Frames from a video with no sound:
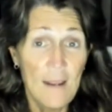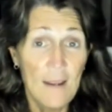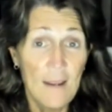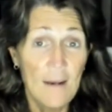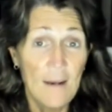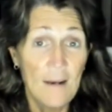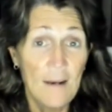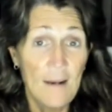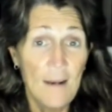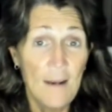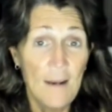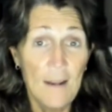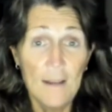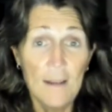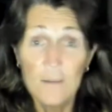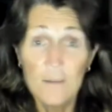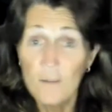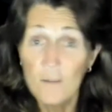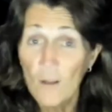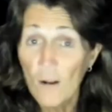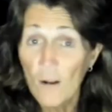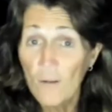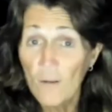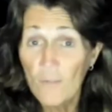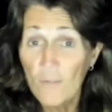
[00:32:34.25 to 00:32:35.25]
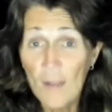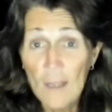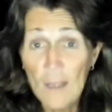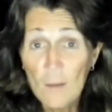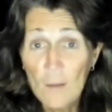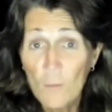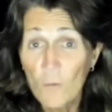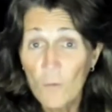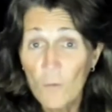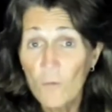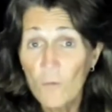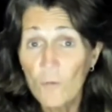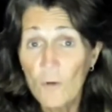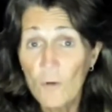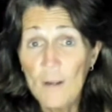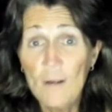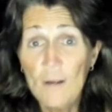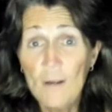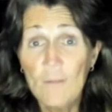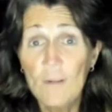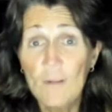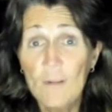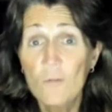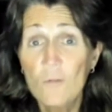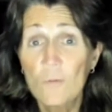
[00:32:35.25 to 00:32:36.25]
and it's not available for
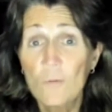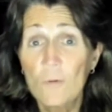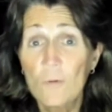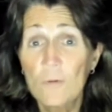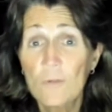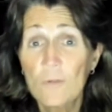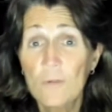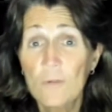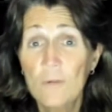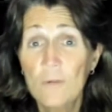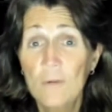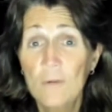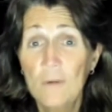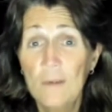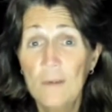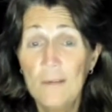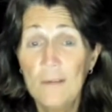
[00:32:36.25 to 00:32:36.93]
individuals.